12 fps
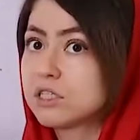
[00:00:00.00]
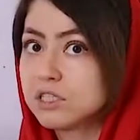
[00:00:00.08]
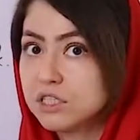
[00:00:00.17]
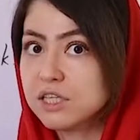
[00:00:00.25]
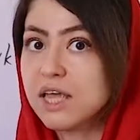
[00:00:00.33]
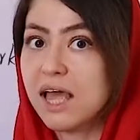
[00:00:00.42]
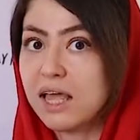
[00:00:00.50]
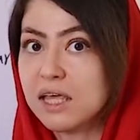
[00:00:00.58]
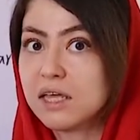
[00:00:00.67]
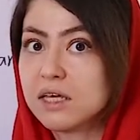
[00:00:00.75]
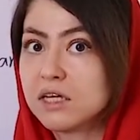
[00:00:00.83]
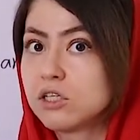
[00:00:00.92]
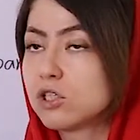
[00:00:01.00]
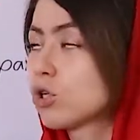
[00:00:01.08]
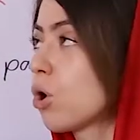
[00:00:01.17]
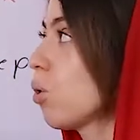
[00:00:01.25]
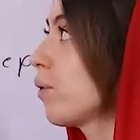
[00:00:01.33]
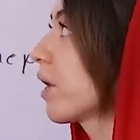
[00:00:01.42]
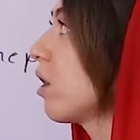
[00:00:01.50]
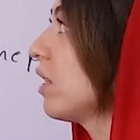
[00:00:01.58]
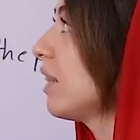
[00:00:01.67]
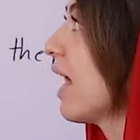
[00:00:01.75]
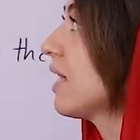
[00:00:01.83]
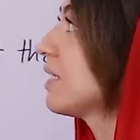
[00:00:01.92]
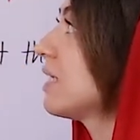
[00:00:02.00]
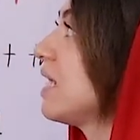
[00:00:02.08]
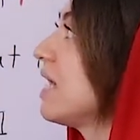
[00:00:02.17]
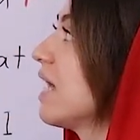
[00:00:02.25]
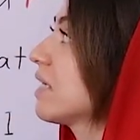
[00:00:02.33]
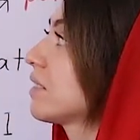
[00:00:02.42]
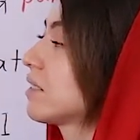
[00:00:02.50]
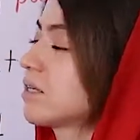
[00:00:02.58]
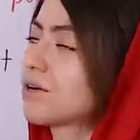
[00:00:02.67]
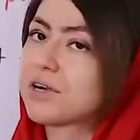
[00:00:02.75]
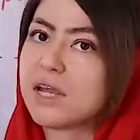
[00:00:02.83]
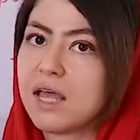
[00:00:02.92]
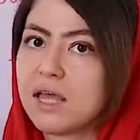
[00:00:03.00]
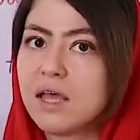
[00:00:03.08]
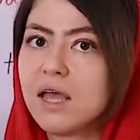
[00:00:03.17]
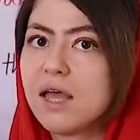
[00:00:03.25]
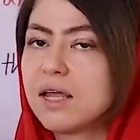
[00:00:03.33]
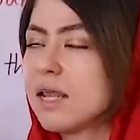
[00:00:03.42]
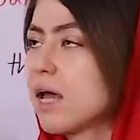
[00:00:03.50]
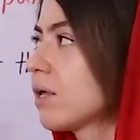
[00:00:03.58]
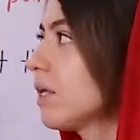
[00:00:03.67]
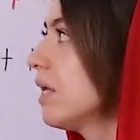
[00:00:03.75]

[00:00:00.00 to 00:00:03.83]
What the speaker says: today. So we call that yesterday. Now,